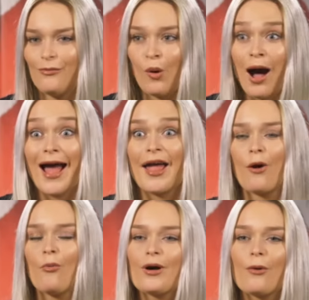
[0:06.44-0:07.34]
Why?
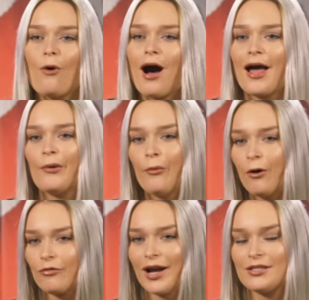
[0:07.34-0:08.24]
What, why?
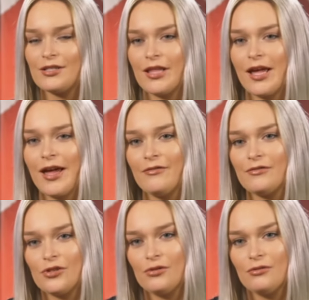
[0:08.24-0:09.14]
What right do they
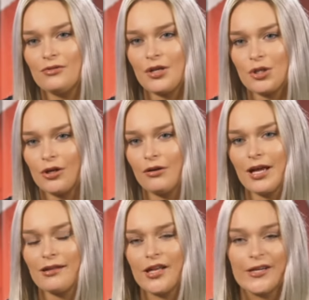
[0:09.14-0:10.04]
have to touch a girl
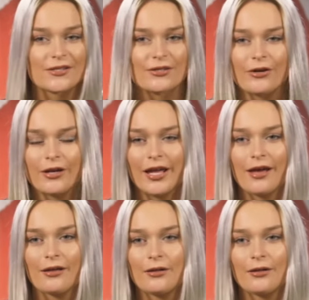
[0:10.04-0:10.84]
like that? It's not okay.